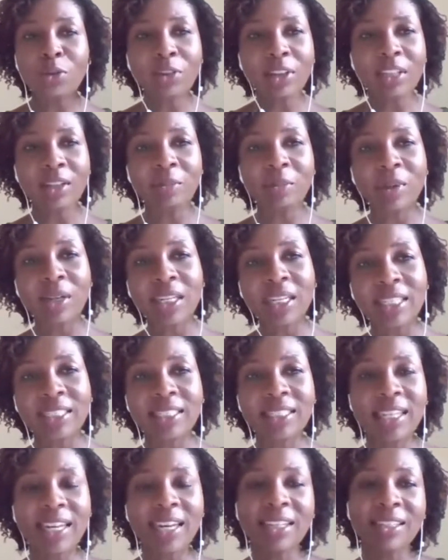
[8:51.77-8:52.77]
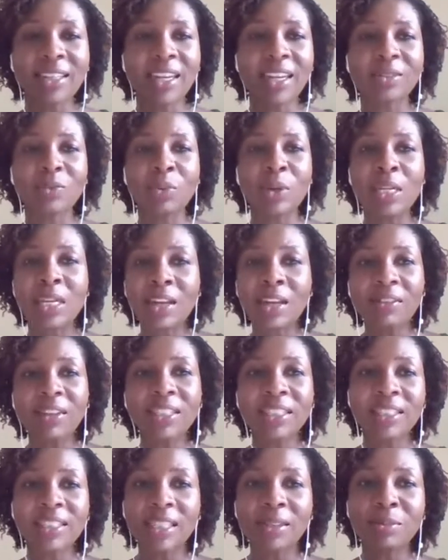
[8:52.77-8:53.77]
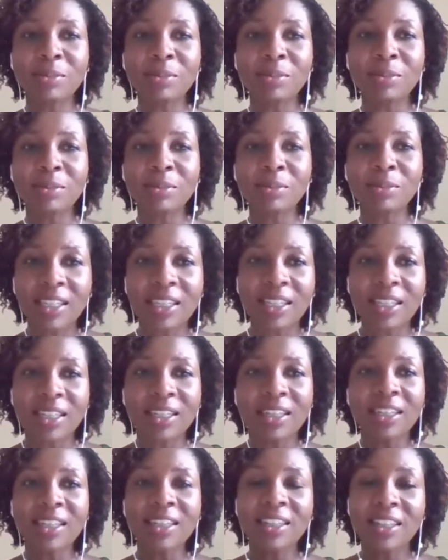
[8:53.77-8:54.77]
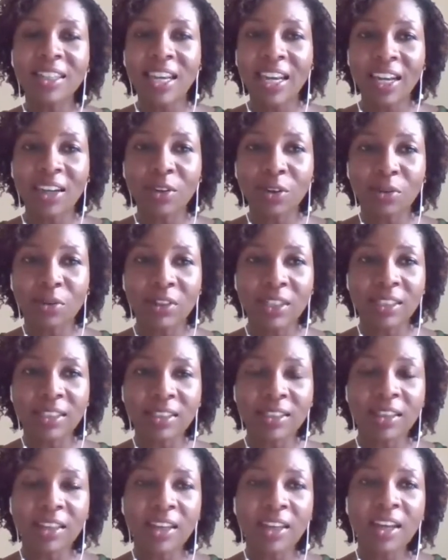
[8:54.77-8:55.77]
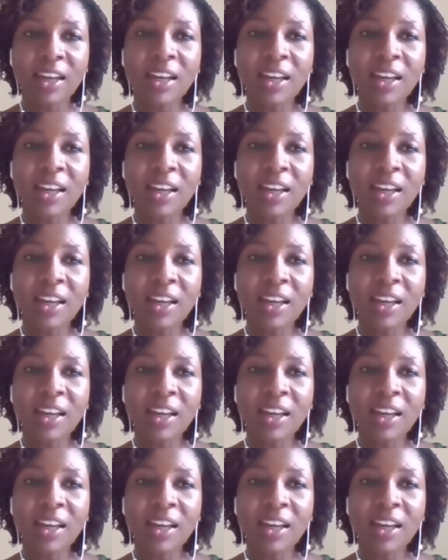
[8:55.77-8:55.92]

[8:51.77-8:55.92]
all over the place, and we never seem to see the end of it.